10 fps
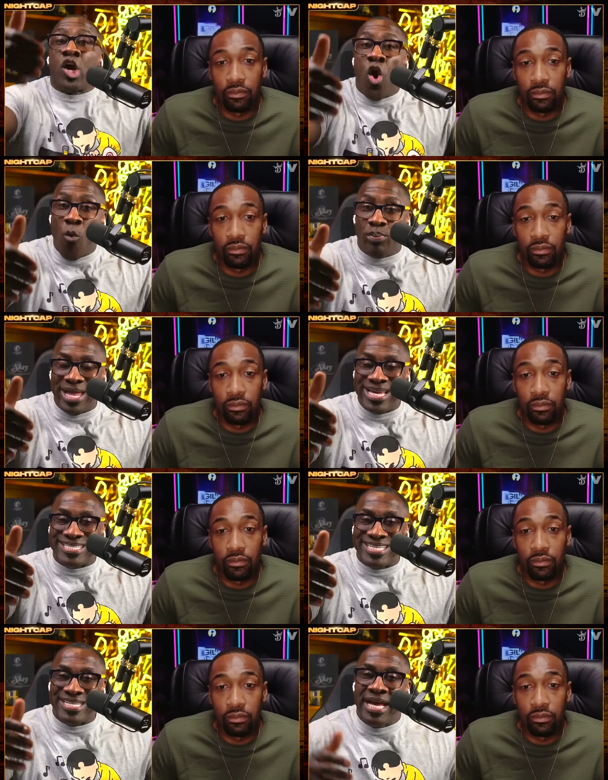Speaker 1: to go
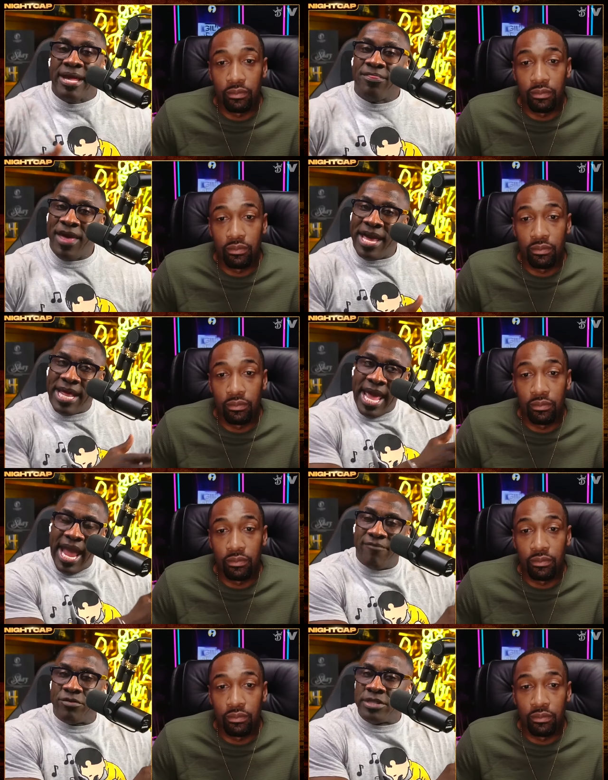places that
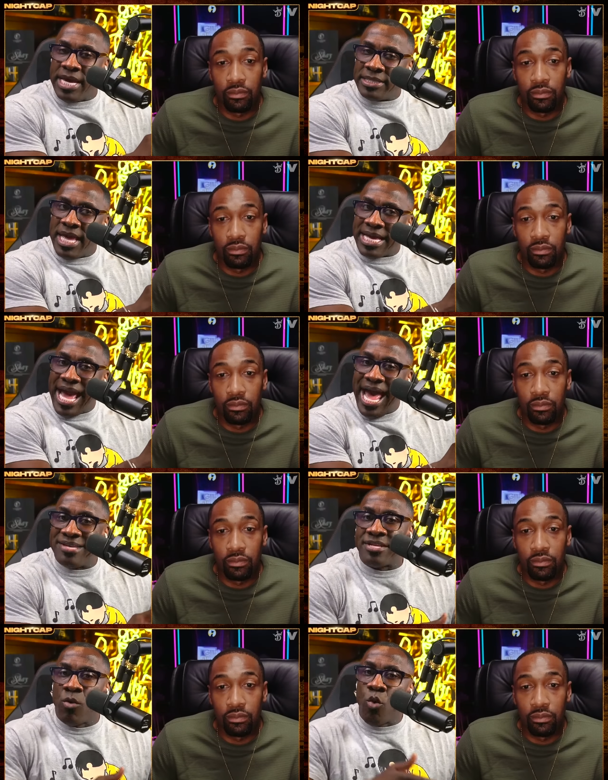that that
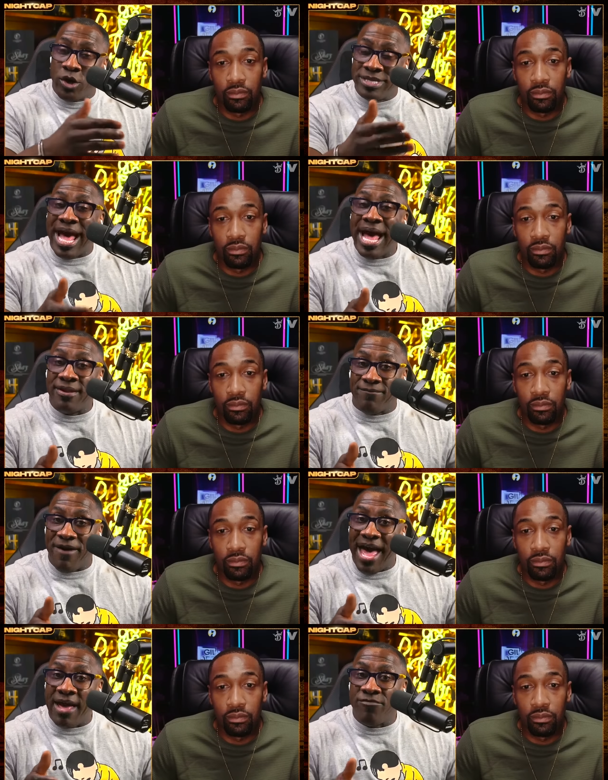guys that work nine to
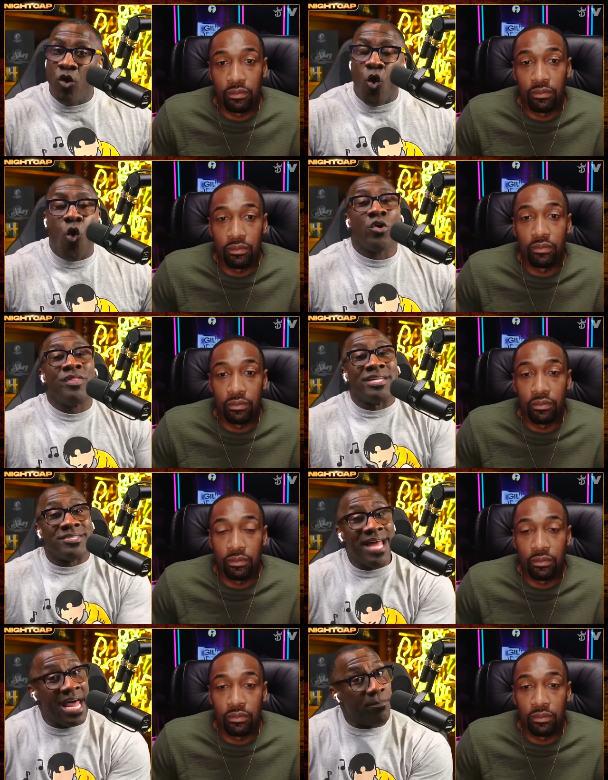five or that's
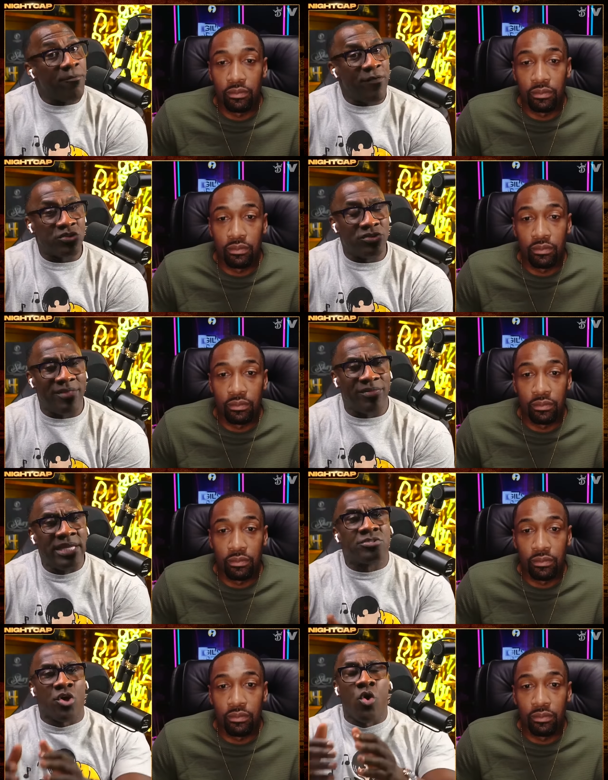not a professional
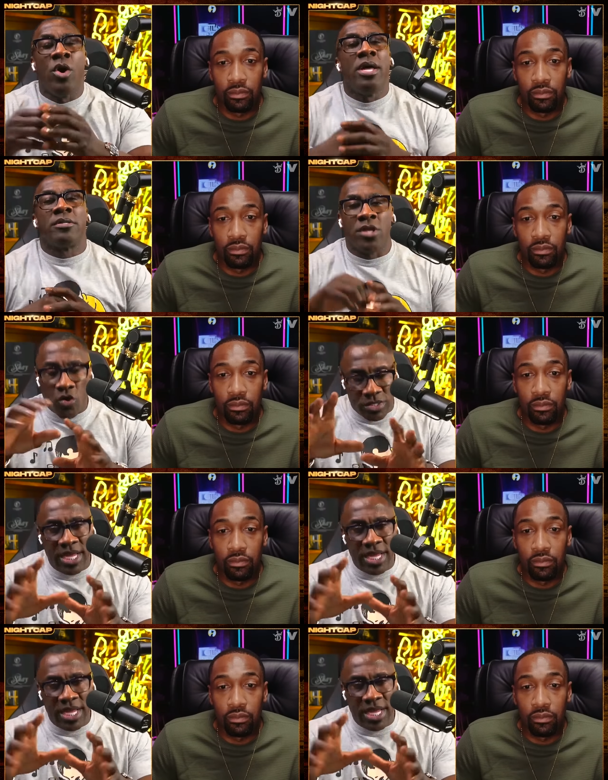athlete. So don't